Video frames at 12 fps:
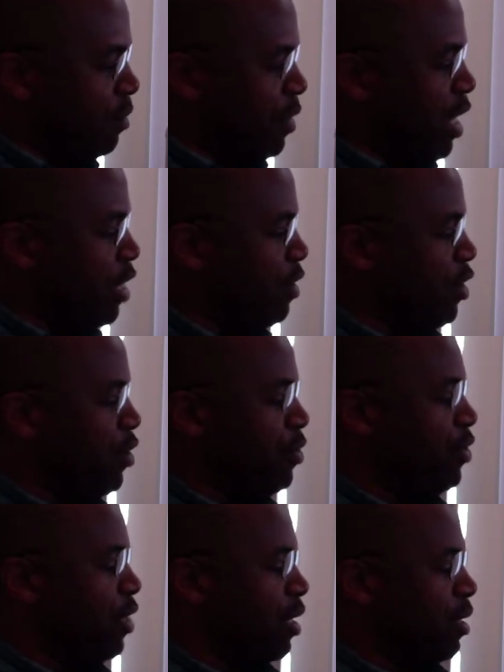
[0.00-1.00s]
And you're
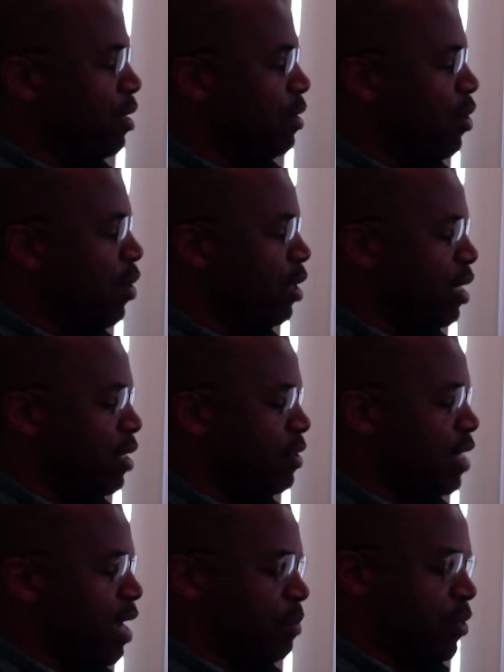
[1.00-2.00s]
using all these
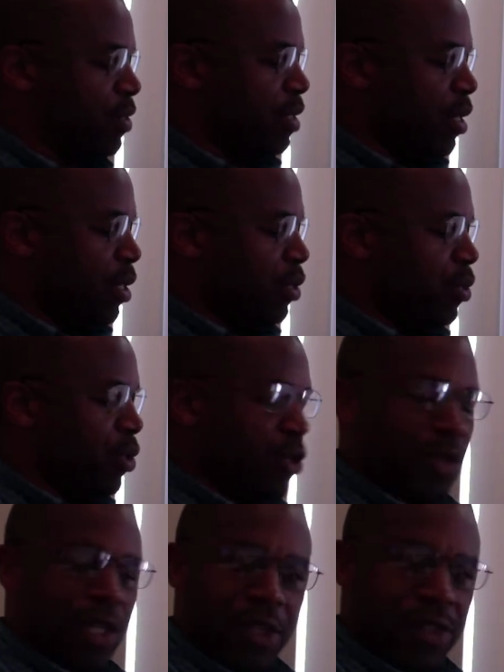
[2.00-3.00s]
steps to
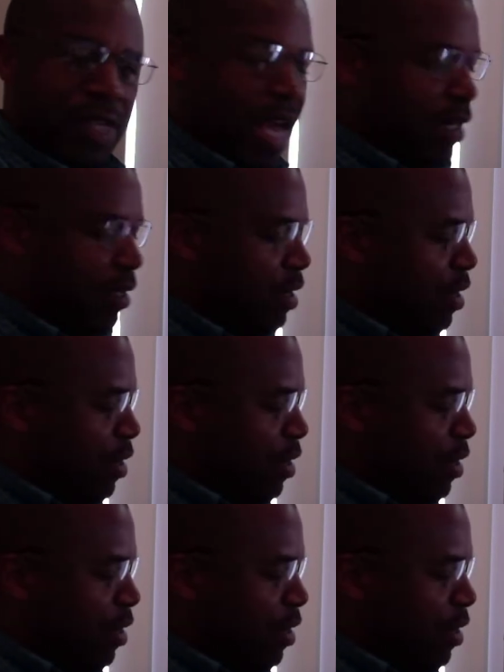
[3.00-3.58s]
do just that.